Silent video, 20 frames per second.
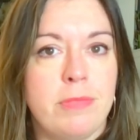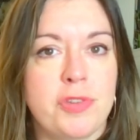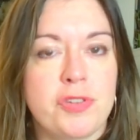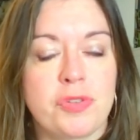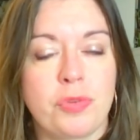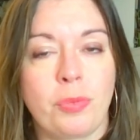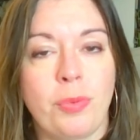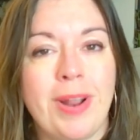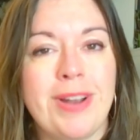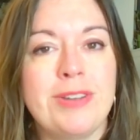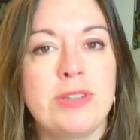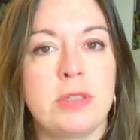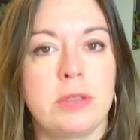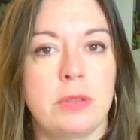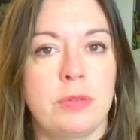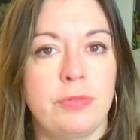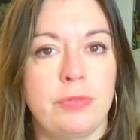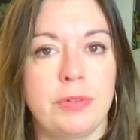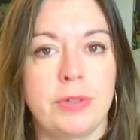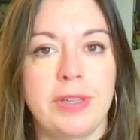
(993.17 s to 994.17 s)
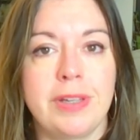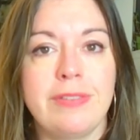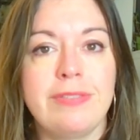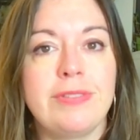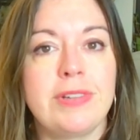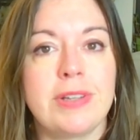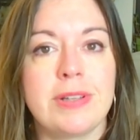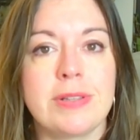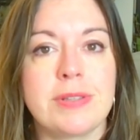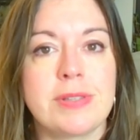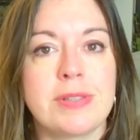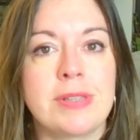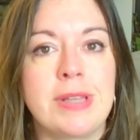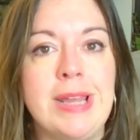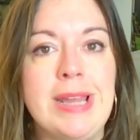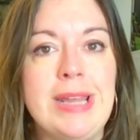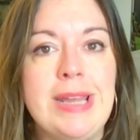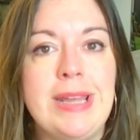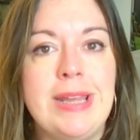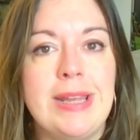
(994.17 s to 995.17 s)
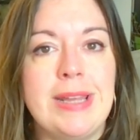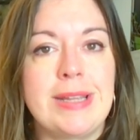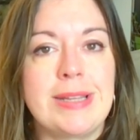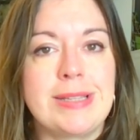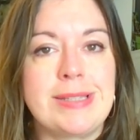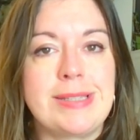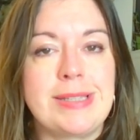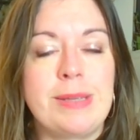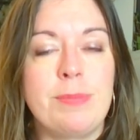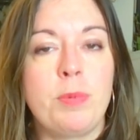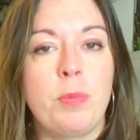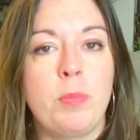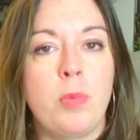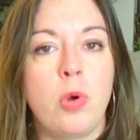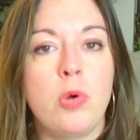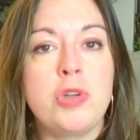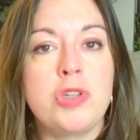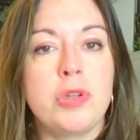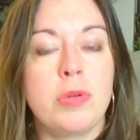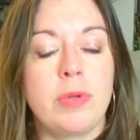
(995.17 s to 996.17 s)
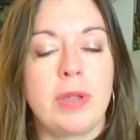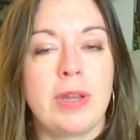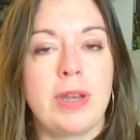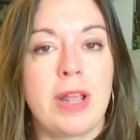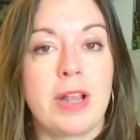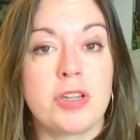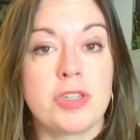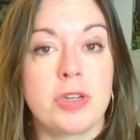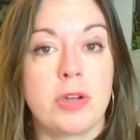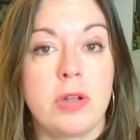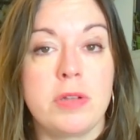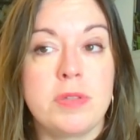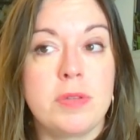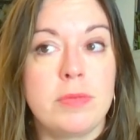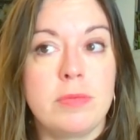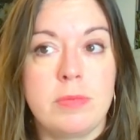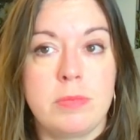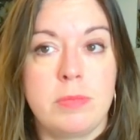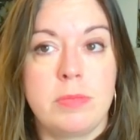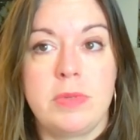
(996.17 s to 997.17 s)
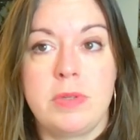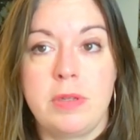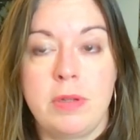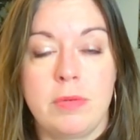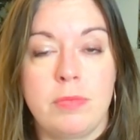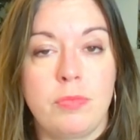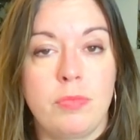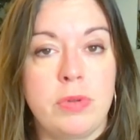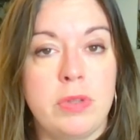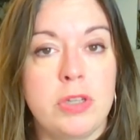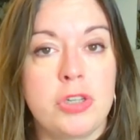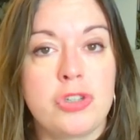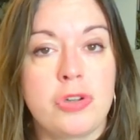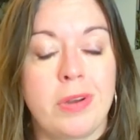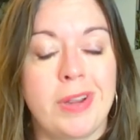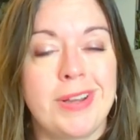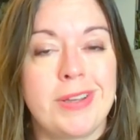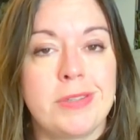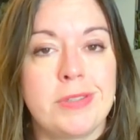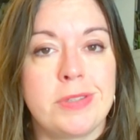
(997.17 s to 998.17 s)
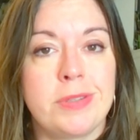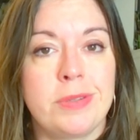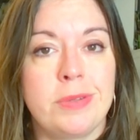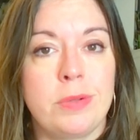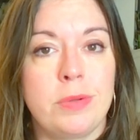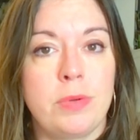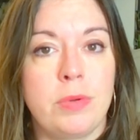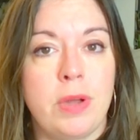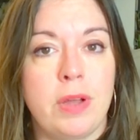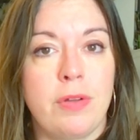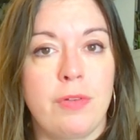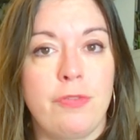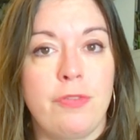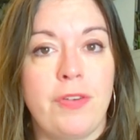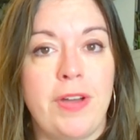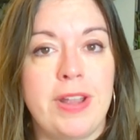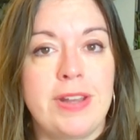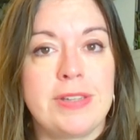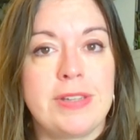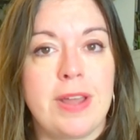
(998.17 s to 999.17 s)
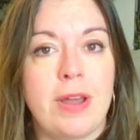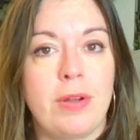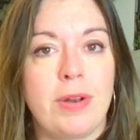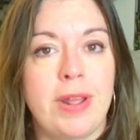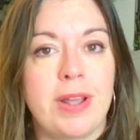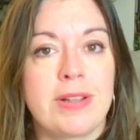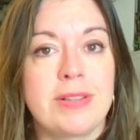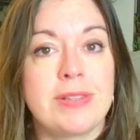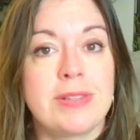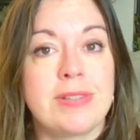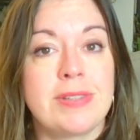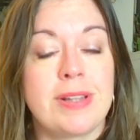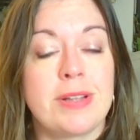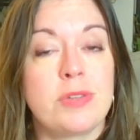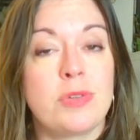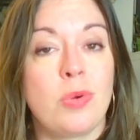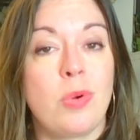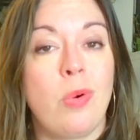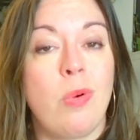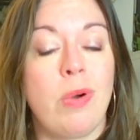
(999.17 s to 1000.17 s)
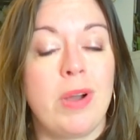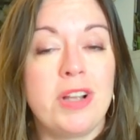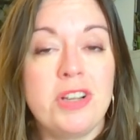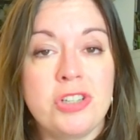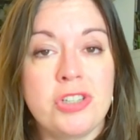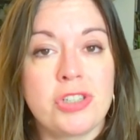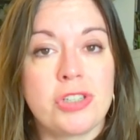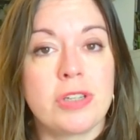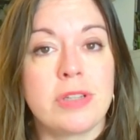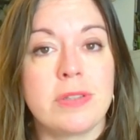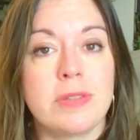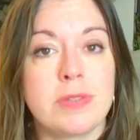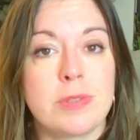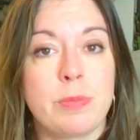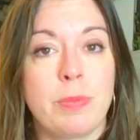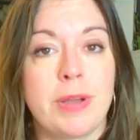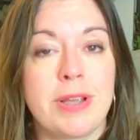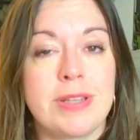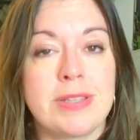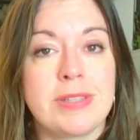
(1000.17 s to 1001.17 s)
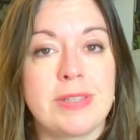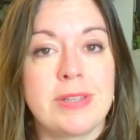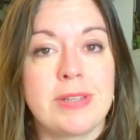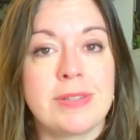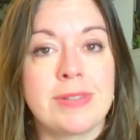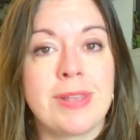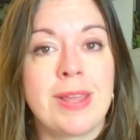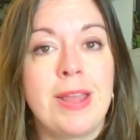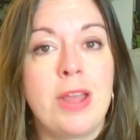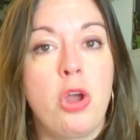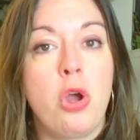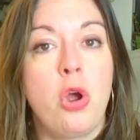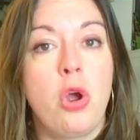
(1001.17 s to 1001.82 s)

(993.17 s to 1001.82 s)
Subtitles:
surrender, forgiveness, deep emotional connection. Also, you know, really trying to find out existential questions. Pisces